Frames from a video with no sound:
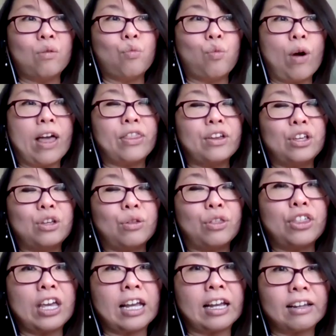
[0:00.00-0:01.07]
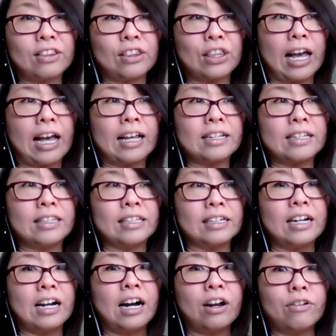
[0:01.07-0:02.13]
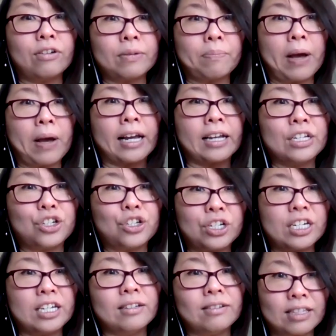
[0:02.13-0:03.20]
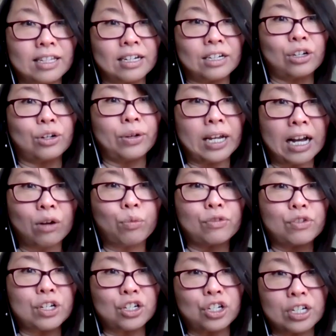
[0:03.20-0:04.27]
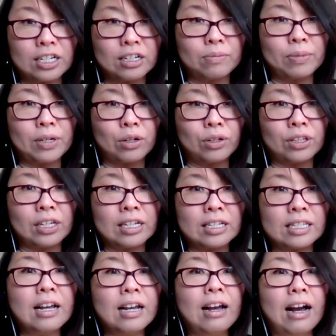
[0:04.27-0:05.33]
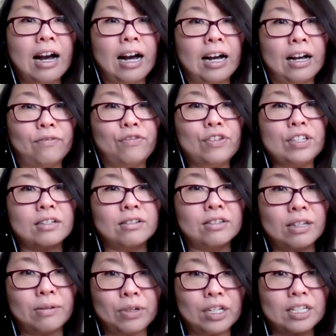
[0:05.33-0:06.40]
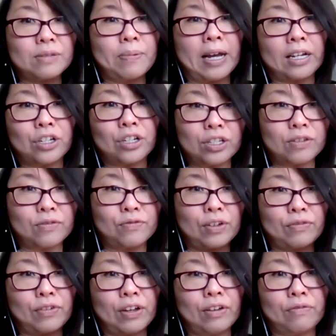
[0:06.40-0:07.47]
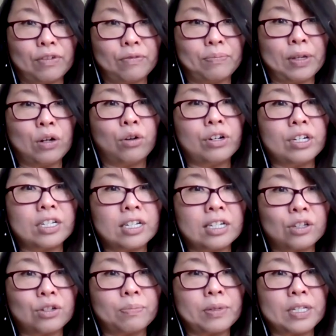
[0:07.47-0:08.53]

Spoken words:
whether you think that the current package deals that are going out, we've touched a little bit on this, fiscal stimulus packages have been oriented to